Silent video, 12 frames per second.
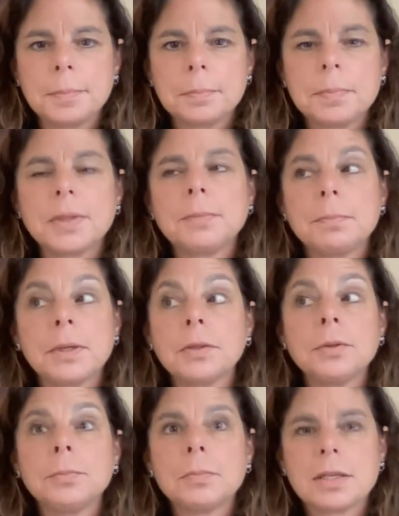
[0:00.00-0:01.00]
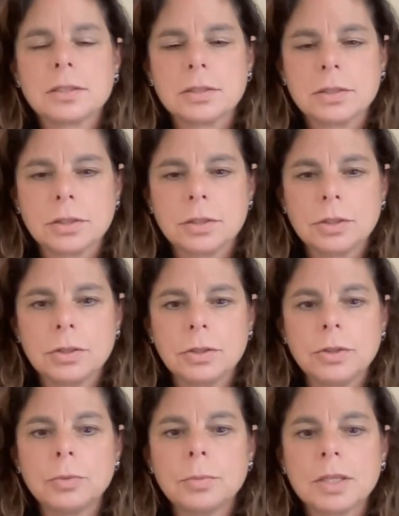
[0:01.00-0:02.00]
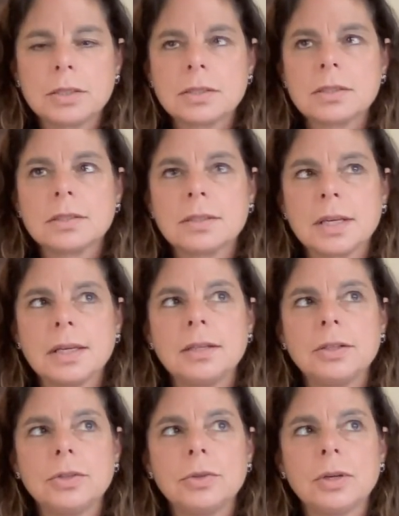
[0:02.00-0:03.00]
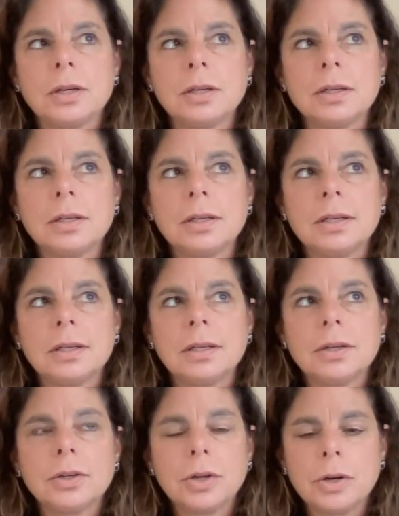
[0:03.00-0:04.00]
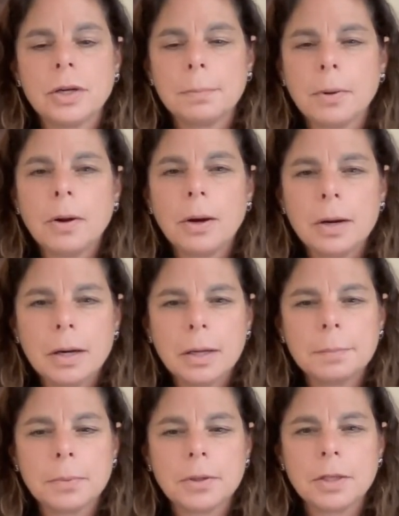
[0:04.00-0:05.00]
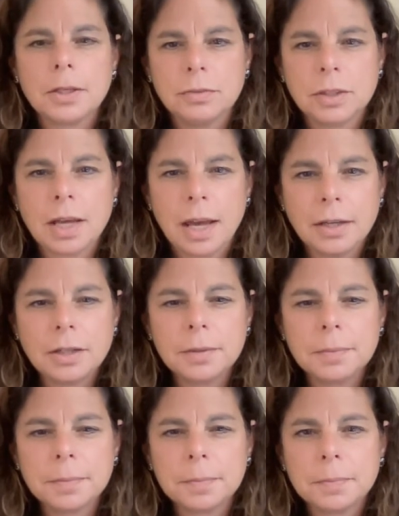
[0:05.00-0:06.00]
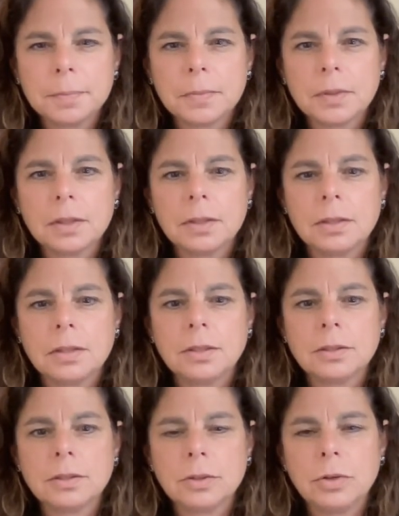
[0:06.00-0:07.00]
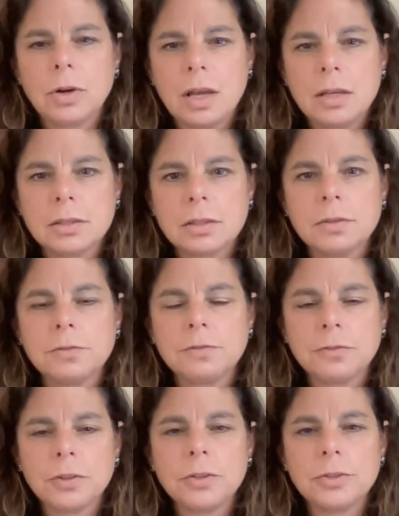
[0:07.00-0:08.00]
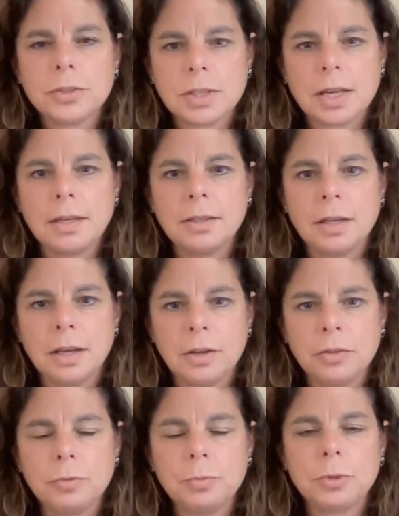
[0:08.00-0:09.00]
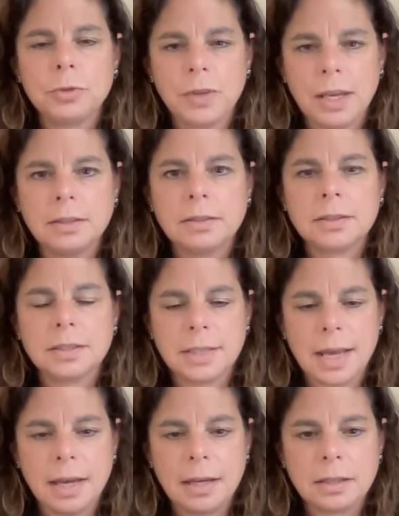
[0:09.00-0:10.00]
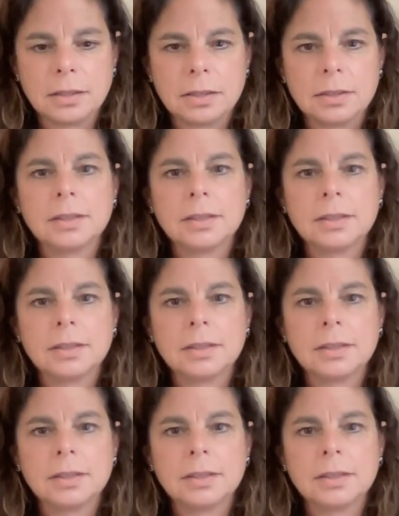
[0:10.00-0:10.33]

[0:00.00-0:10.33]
But you must secure. You must take your current bar and put it even higher. Think across the full set of prevent, detect,